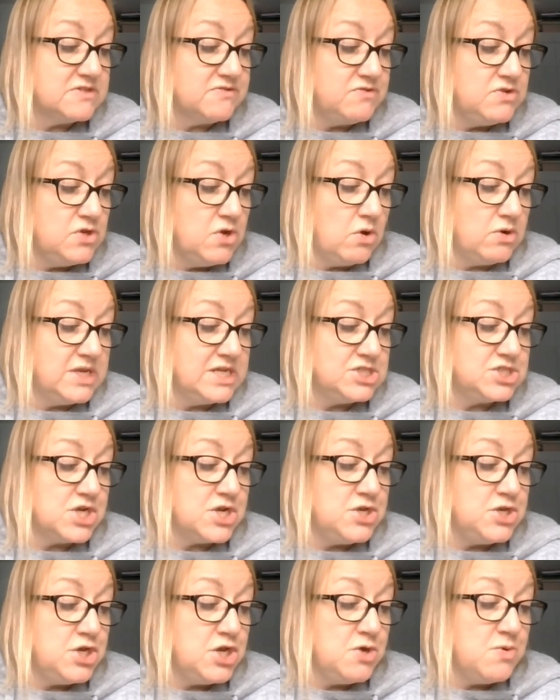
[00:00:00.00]
of knowledge
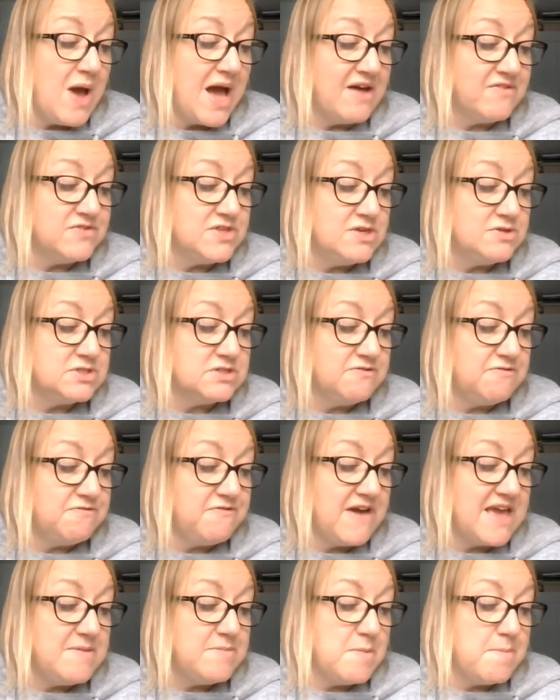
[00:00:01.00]
and new avenues
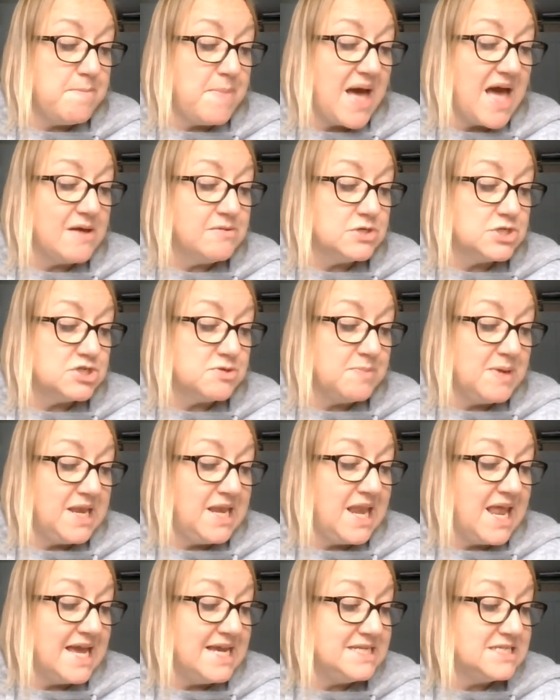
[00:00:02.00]
of fame and power should be
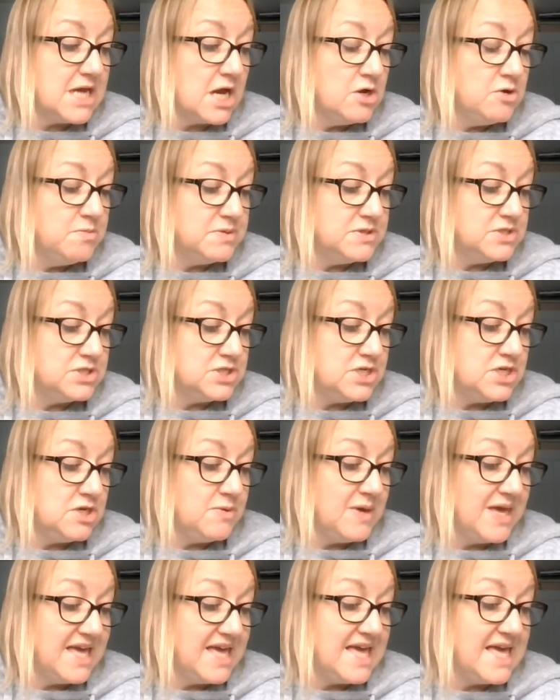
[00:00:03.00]
laid open to you
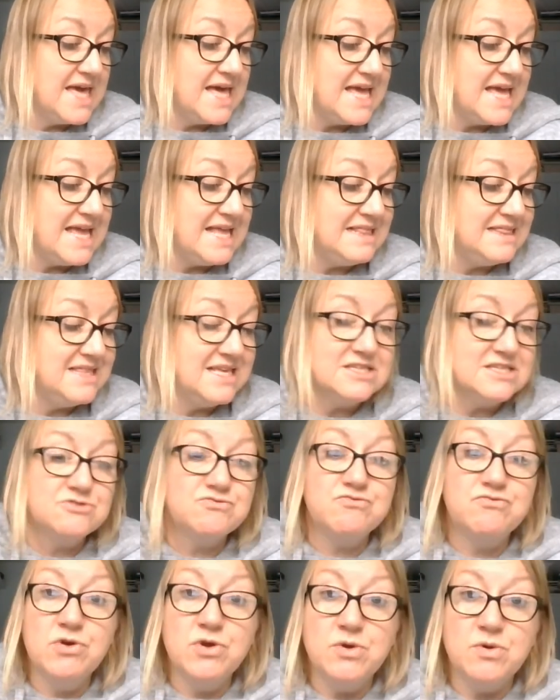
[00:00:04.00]
here in this
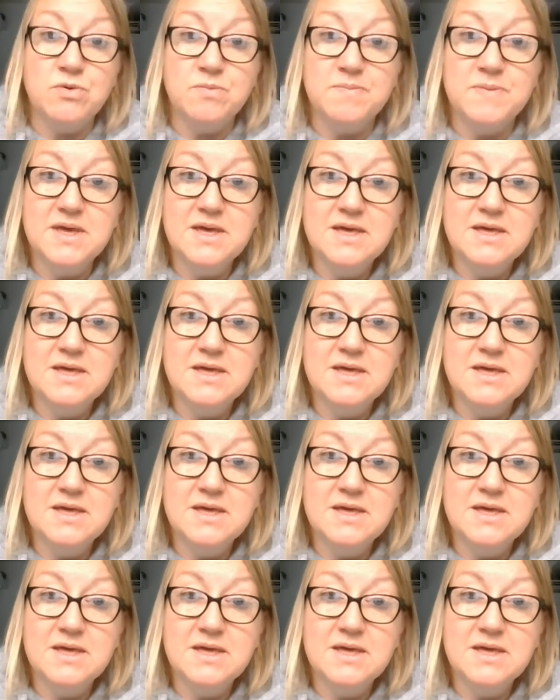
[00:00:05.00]
room.